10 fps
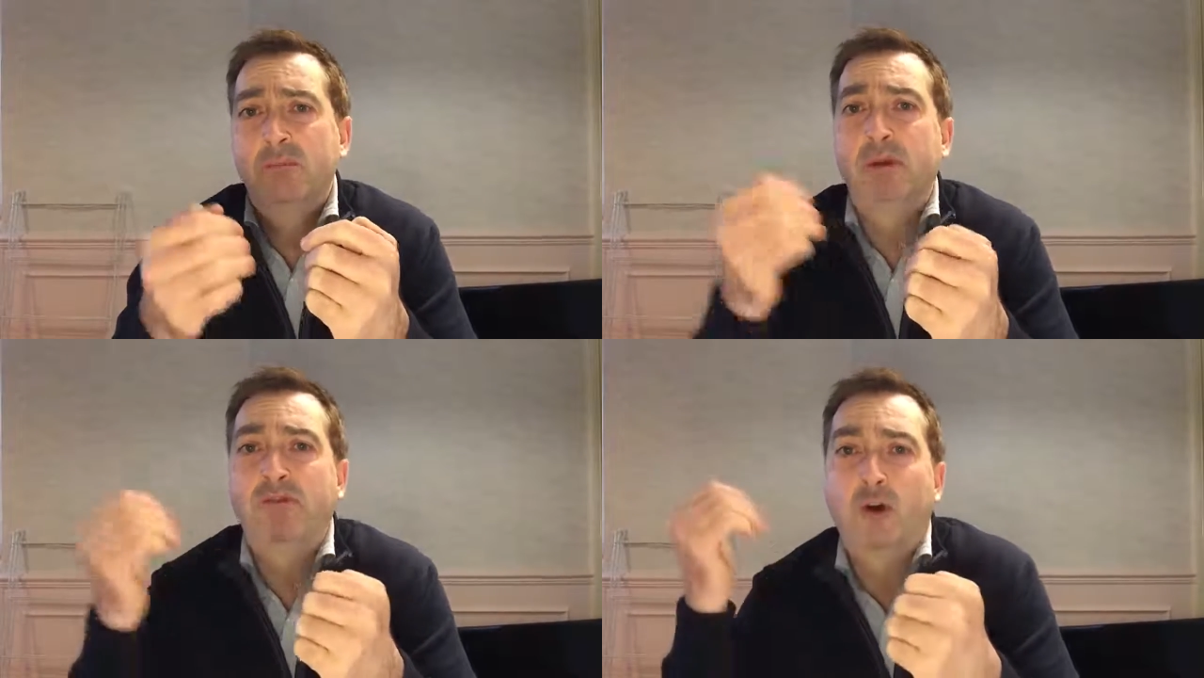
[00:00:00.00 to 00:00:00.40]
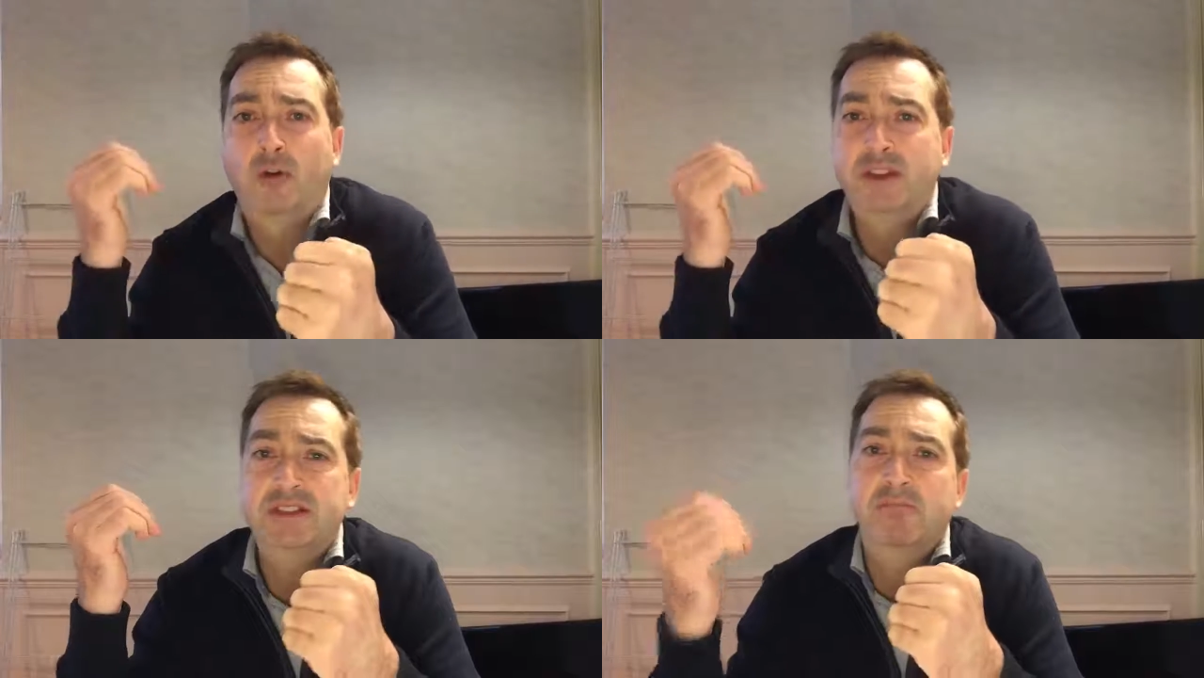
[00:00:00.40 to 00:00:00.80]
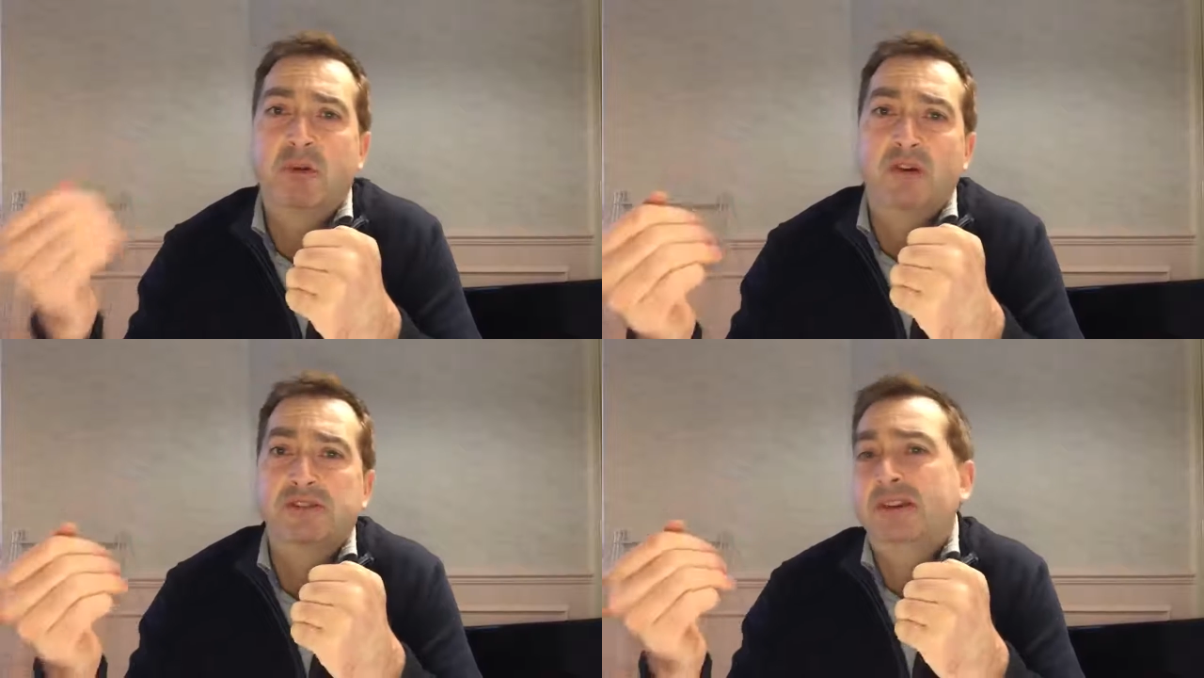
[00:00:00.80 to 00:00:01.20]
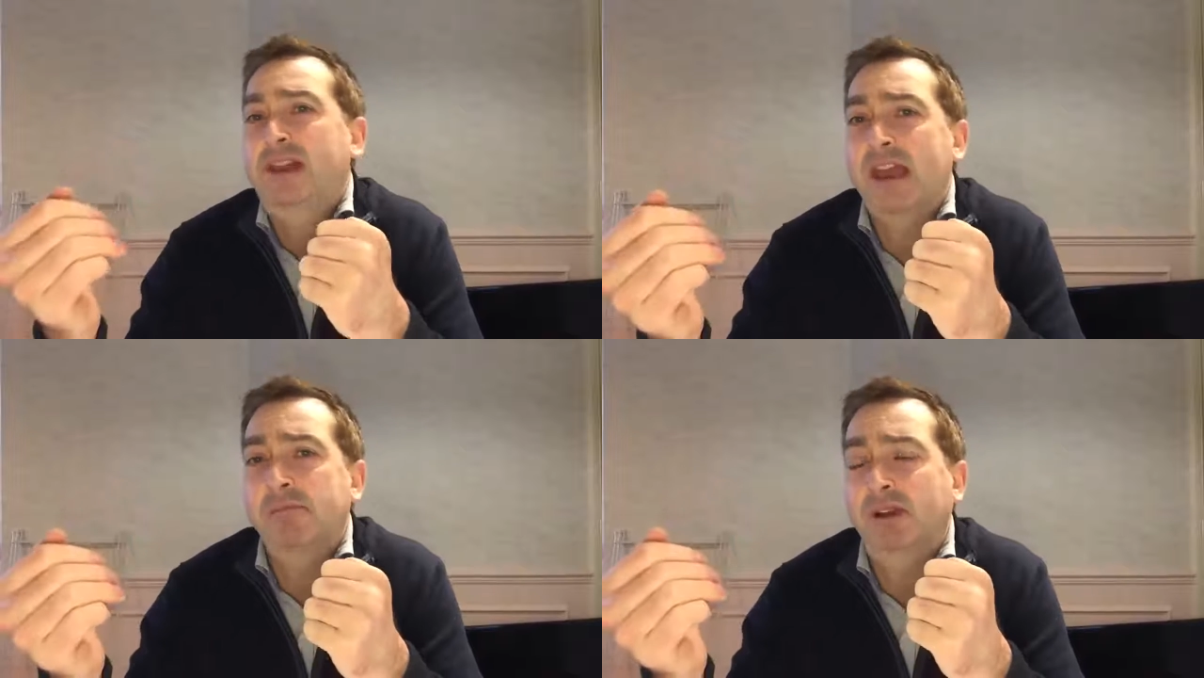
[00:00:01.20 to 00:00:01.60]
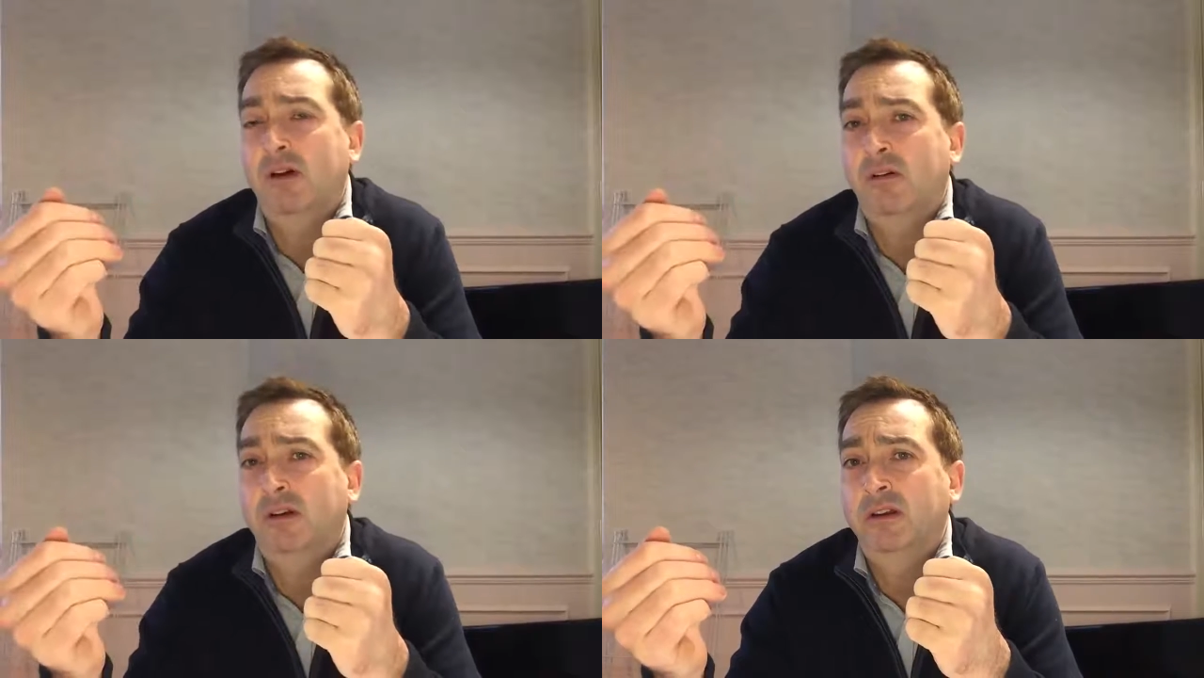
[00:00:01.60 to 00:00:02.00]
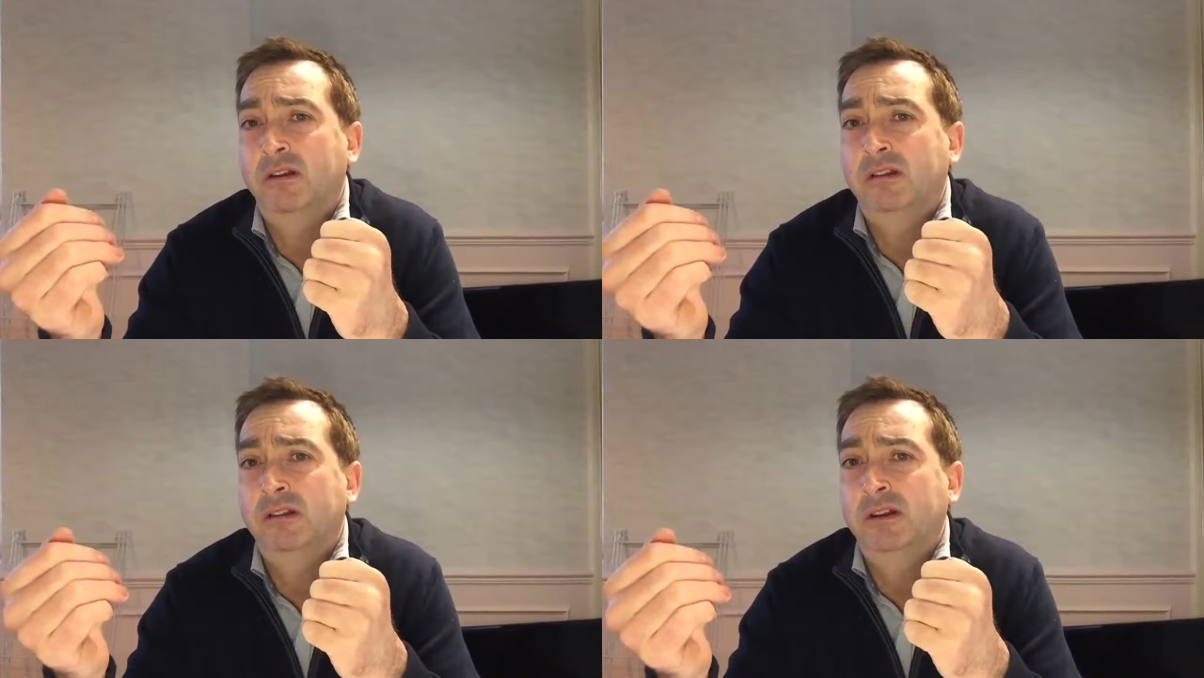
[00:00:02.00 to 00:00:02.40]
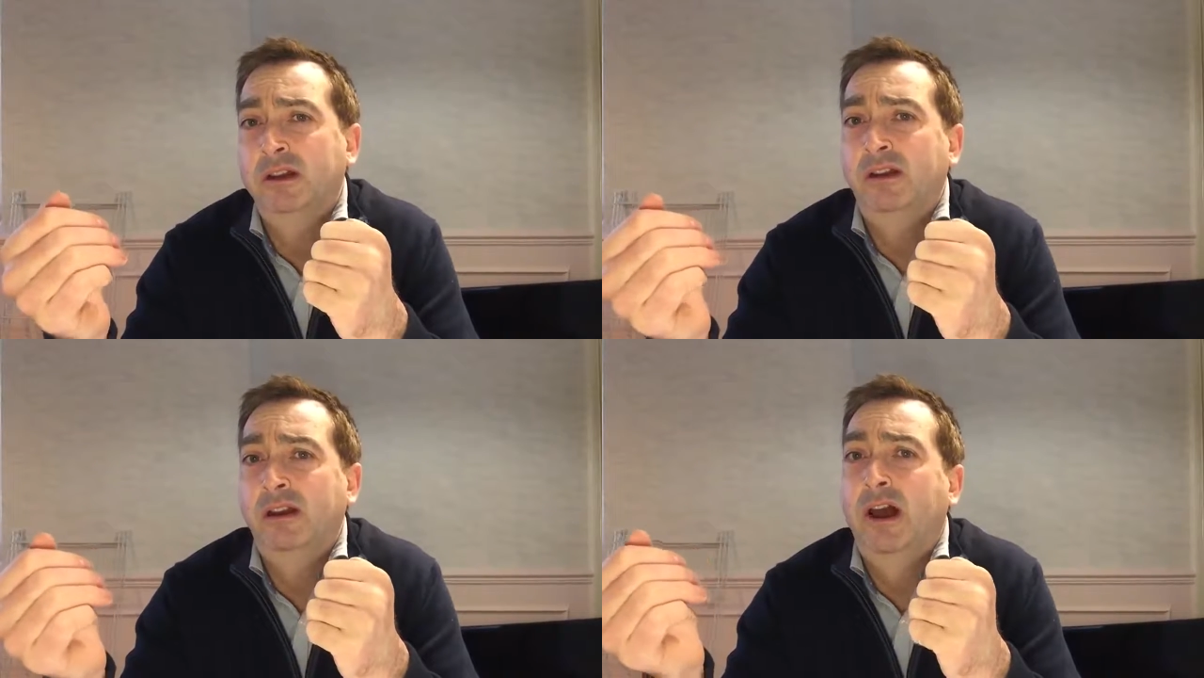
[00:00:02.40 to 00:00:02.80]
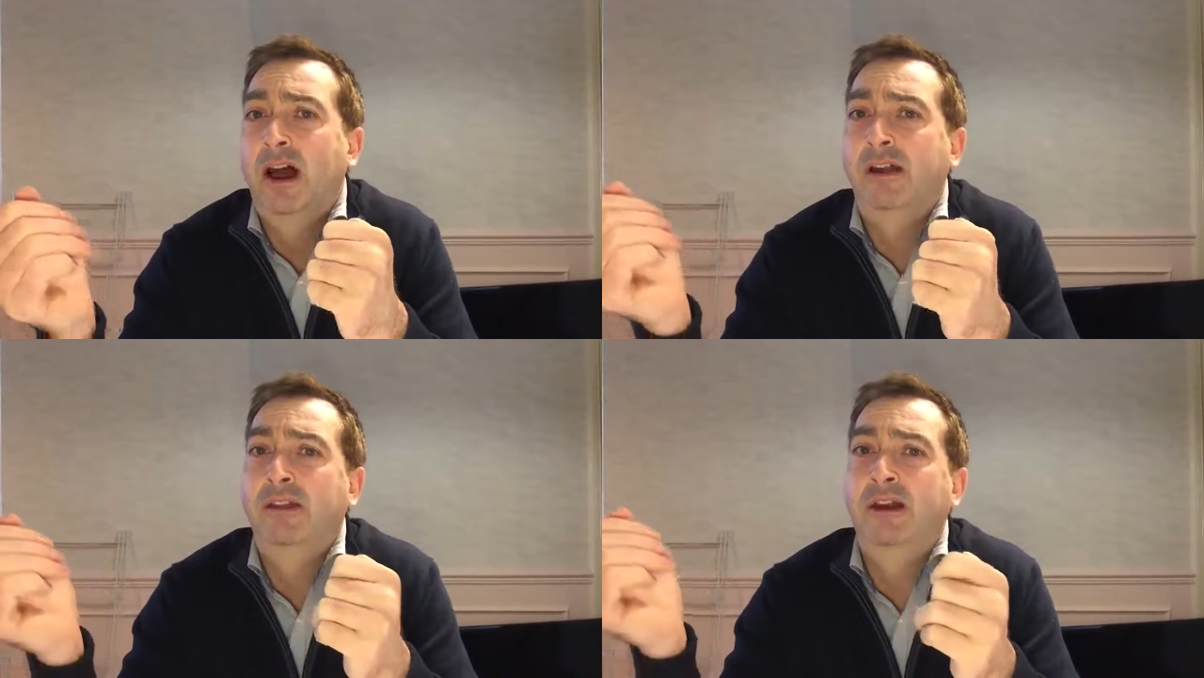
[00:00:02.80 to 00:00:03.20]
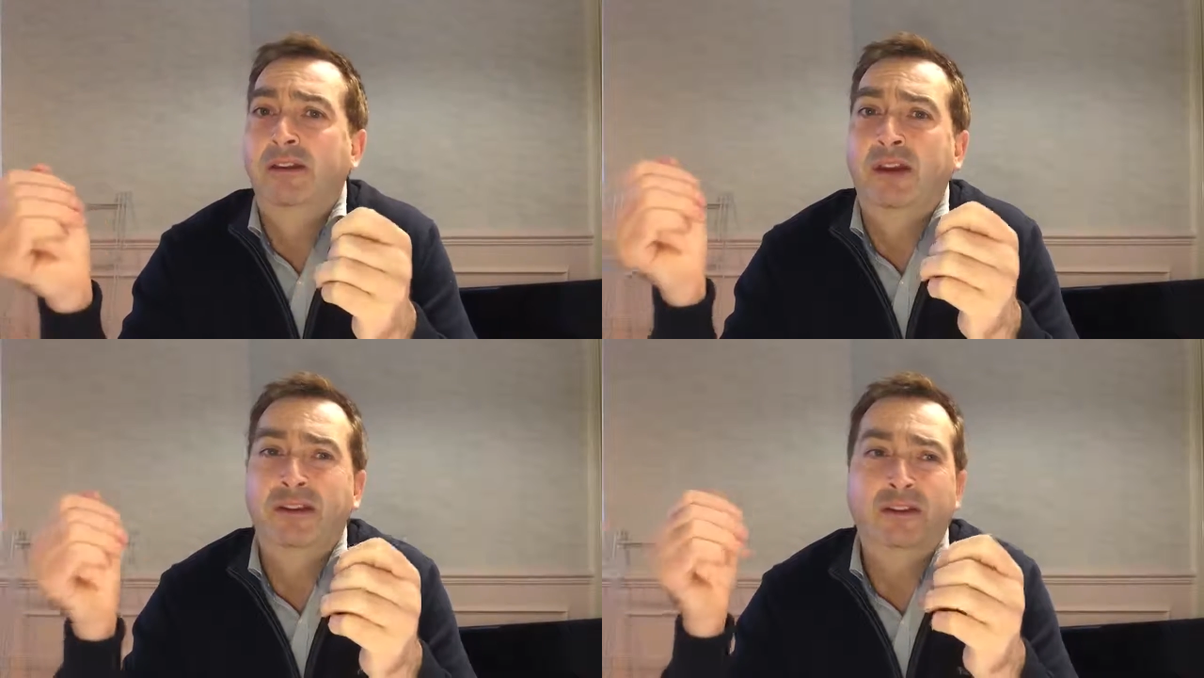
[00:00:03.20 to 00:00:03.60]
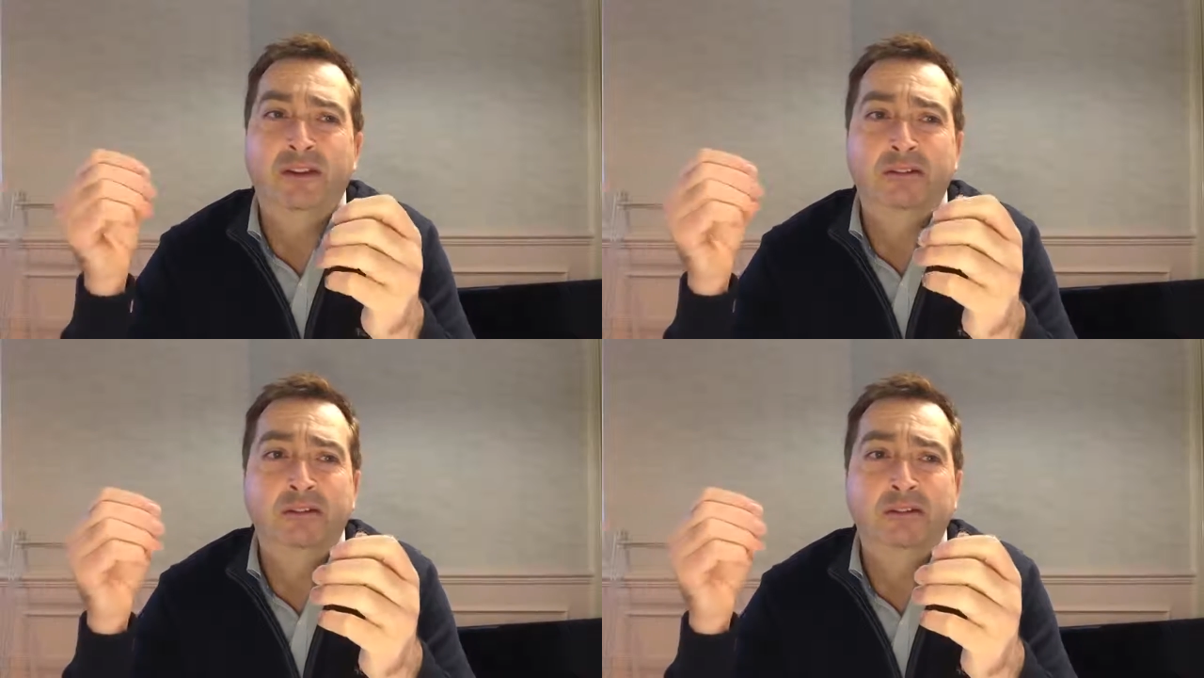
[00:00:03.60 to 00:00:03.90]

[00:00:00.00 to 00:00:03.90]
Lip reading: before this imposter came along. And